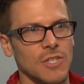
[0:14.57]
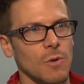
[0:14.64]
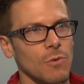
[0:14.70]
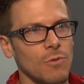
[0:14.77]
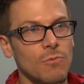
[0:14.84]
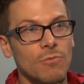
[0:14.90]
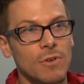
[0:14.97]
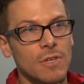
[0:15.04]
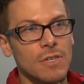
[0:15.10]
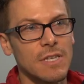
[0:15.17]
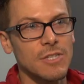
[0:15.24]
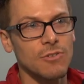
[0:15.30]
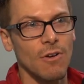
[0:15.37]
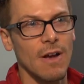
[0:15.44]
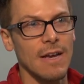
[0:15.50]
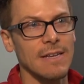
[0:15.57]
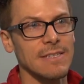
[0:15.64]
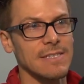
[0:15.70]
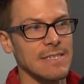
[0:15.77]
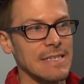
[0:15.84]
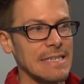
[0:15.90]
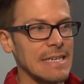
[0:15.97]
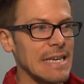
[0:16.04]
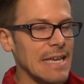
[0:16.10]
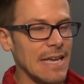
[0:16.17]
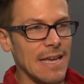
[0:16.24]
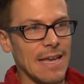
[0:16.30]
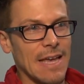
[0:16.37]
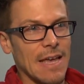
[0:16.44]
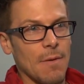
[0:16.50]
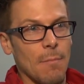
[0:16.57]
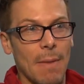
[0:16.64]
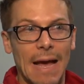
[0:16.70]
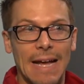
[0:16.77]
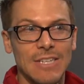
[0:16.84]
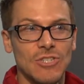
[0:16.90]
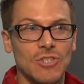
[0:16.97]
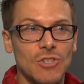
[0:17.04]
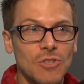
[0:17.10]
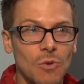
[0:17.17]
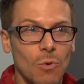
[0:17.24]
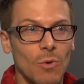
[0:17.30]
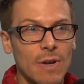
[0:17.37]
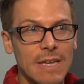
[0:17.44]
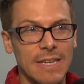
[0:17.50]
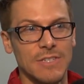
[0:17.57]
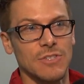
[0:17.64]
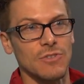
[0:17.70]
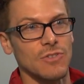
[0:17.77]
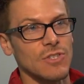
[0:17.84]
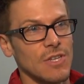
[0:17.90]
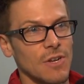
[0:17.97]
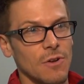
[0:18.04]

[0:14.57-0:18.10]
So we're really trying to match story because there's,